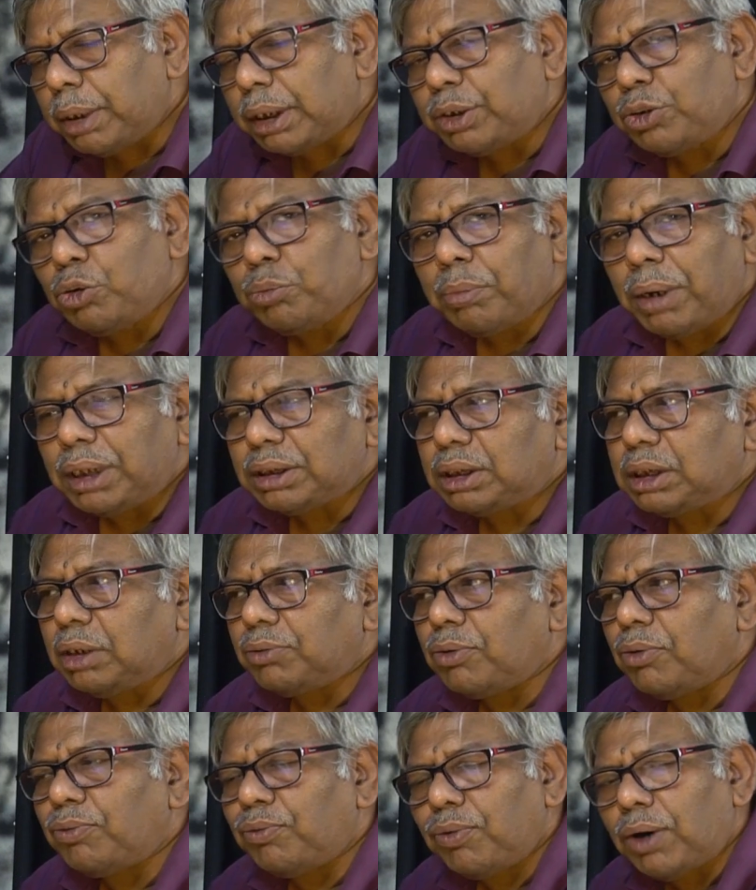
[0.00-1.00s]
But you
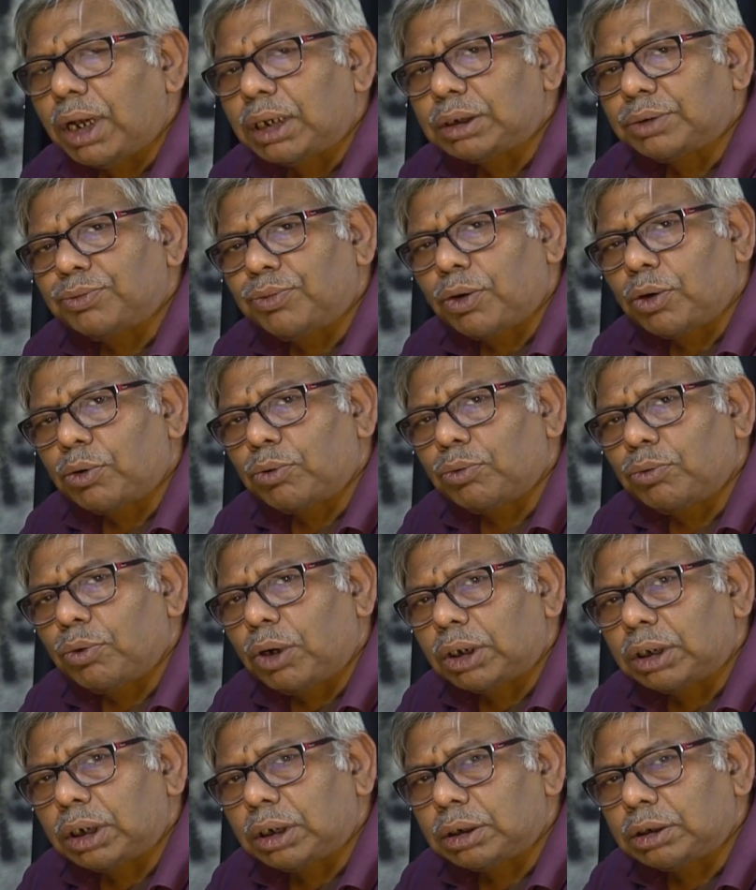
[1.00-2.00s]
must have a flash for
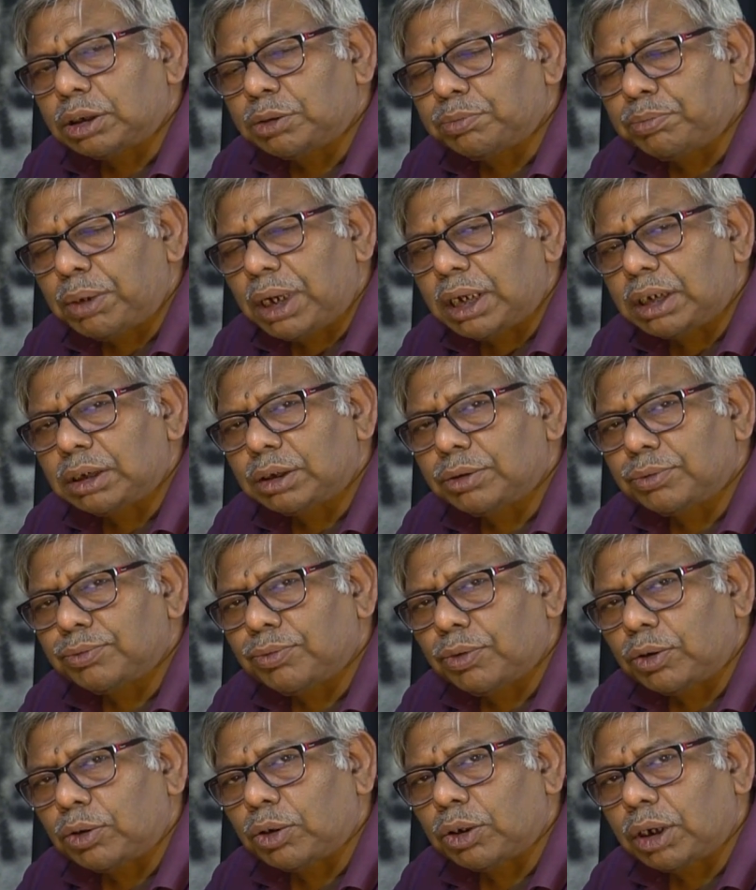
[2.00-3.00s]
water splash
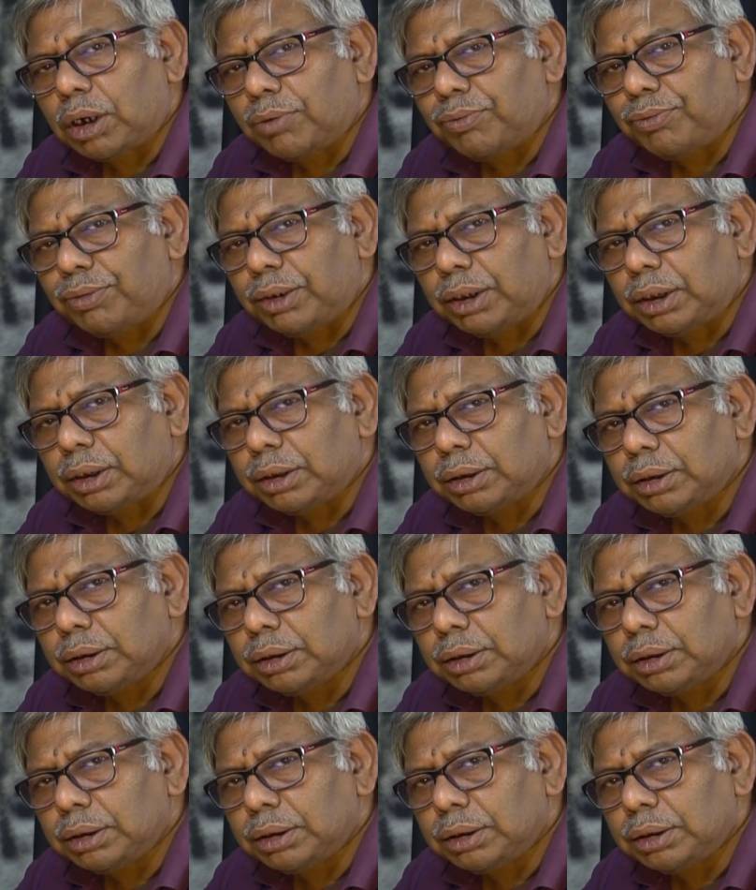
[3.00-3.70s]
photography.